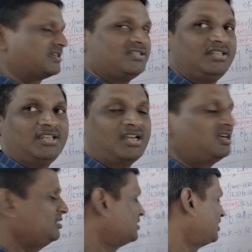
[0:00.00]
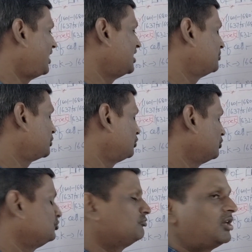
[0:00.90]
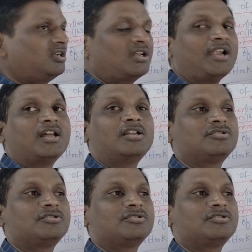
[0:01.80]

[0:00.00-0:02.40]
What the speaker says: bacteria and protozoan,